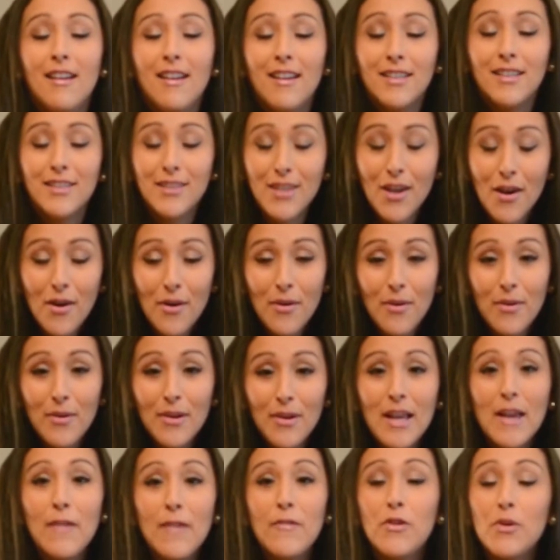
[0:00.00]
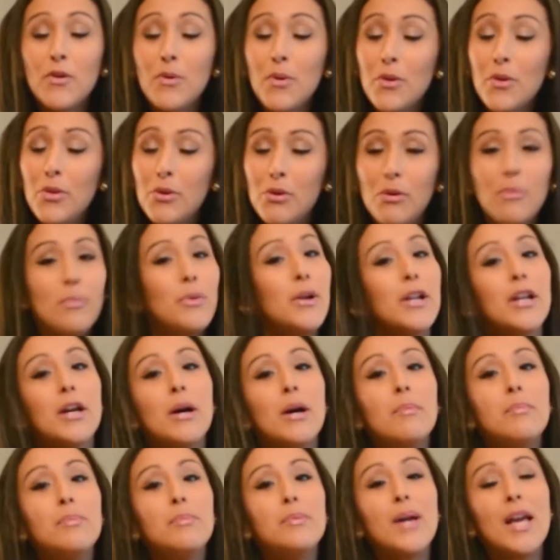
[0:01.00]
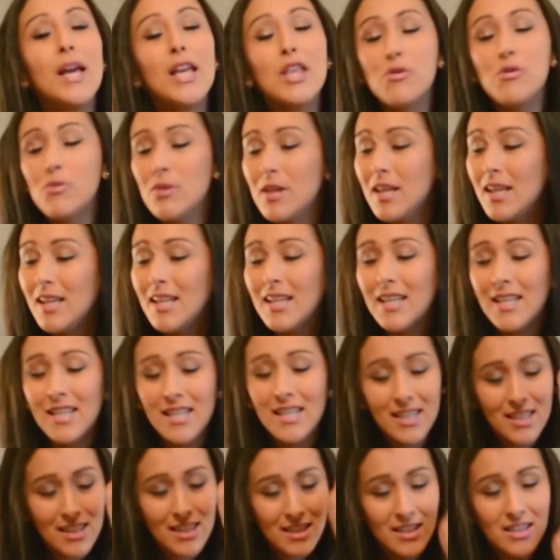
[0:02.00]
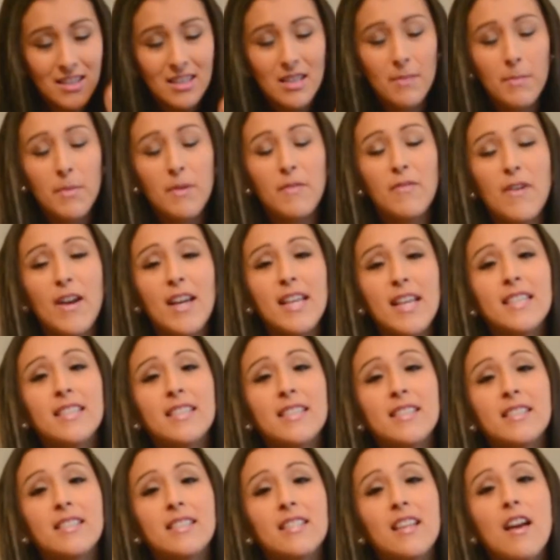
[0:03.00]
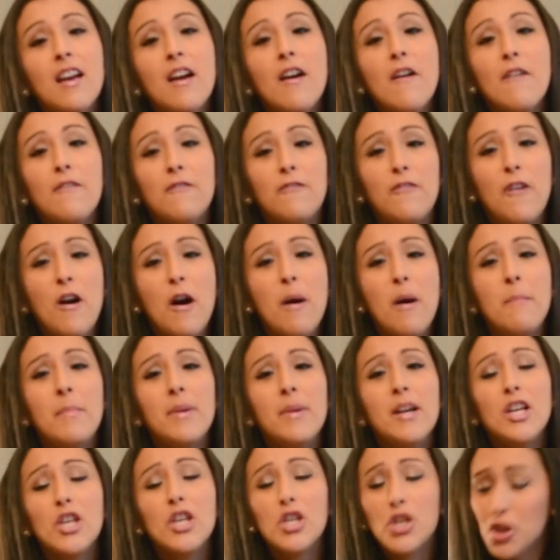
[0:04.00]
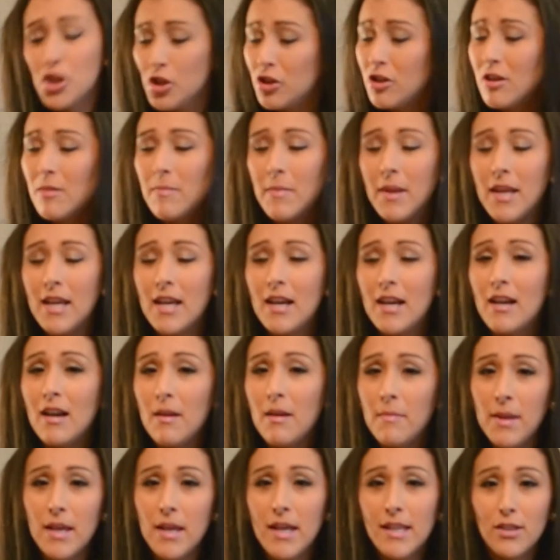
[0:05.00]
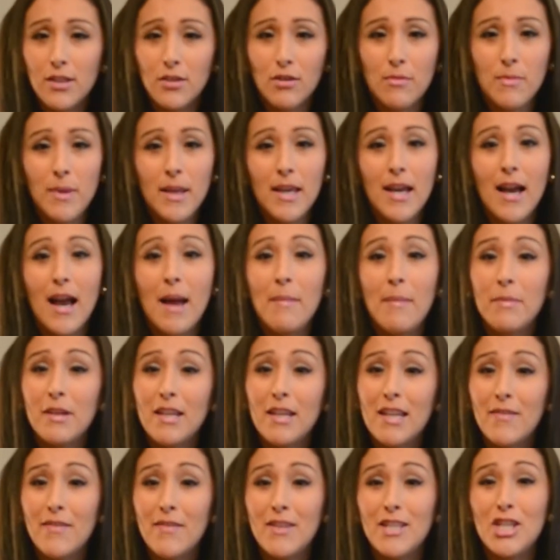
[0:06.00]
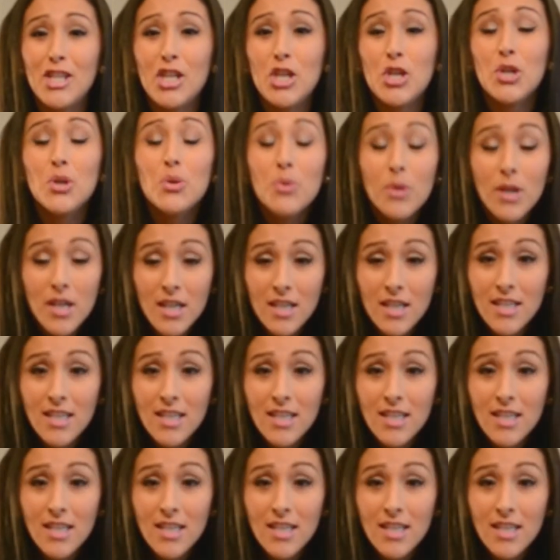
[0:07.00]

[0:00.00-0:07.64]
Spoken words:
So, if you're going through a breakup and you need some advice from your amiga to amiga, I'm going to give it to you.